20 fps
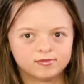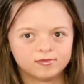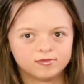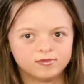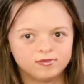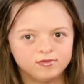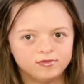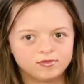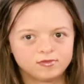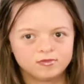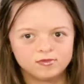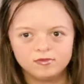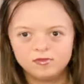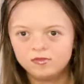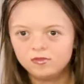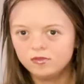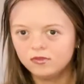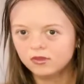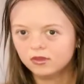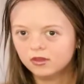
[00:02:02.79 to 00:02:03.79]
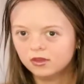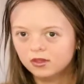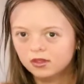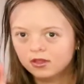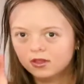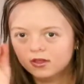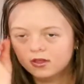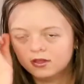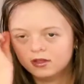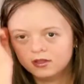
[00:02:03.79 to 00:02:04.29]

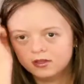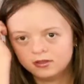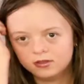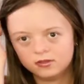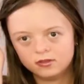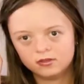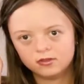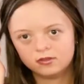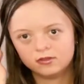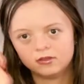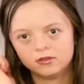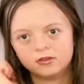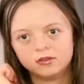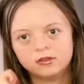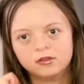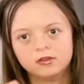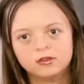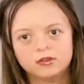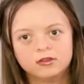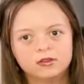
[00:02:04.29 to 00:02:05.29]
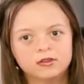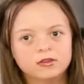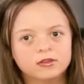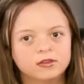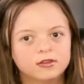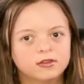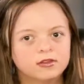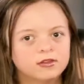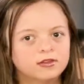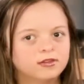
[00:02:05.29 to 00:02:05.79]

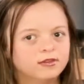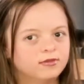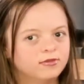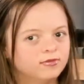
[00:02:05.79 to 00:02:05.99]
(silent)